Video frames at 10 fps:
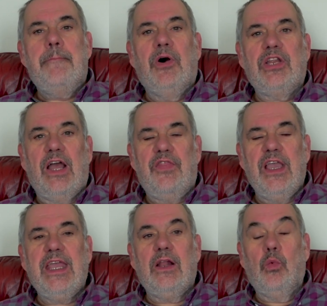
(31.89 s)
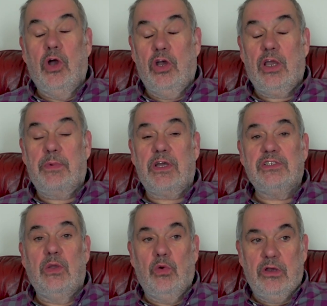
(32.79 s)
But I think it'll work
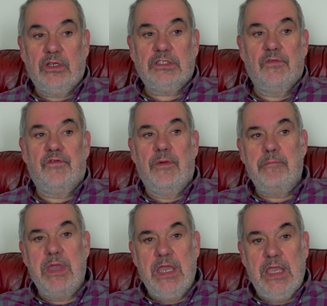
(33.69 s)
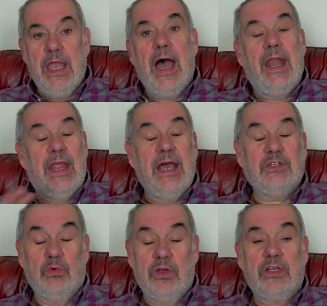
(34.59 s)
because it works for me and it has
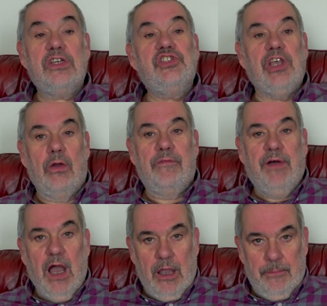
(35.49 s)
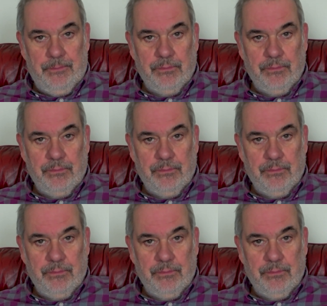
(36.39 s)
worked so far.